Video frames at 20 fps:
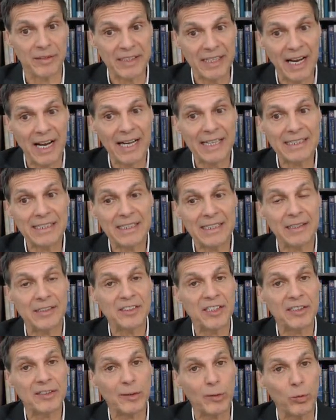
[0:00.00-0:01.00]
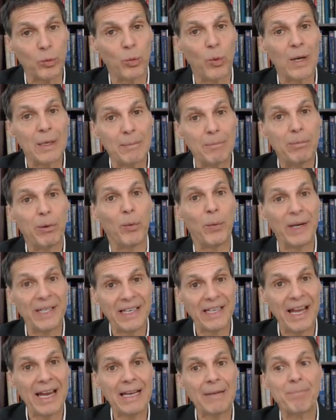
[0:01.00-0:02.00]
The ideal is under
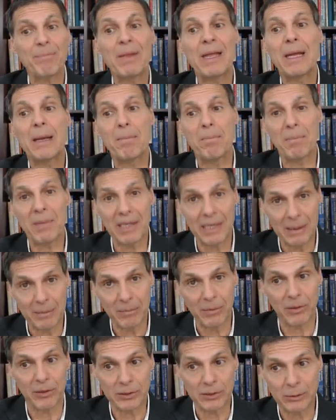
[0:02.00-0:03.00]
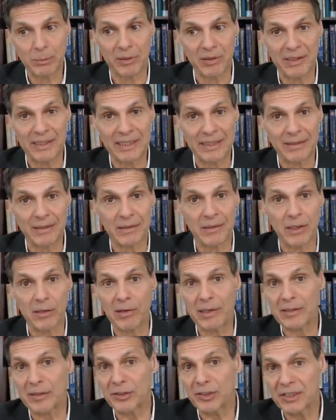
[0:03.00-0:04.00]
1.8 millimoles per liter
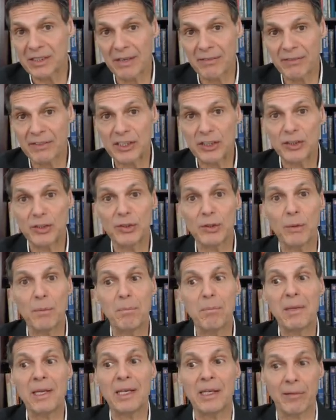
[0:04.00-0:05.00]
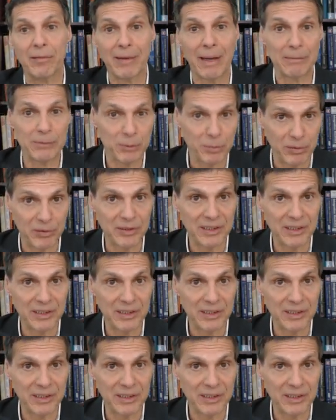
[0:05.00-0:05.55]
or under 72 milligrams per